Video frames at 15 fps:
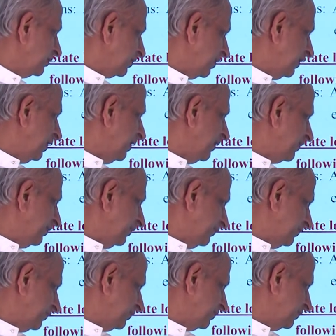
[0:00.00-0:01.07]

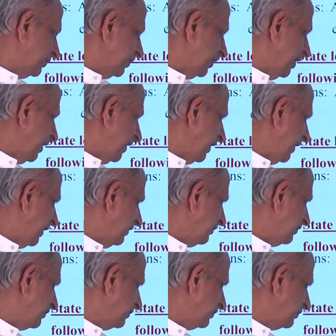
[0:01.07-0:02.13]
electrons, and
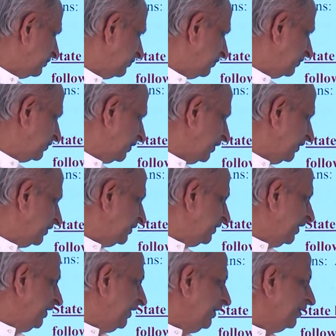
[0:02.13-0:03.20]
hence we say
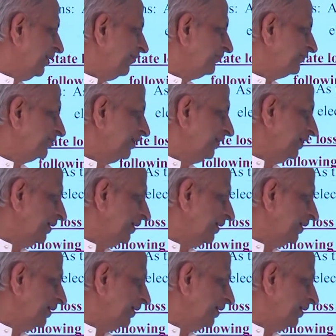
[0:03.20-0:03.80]
gain of 3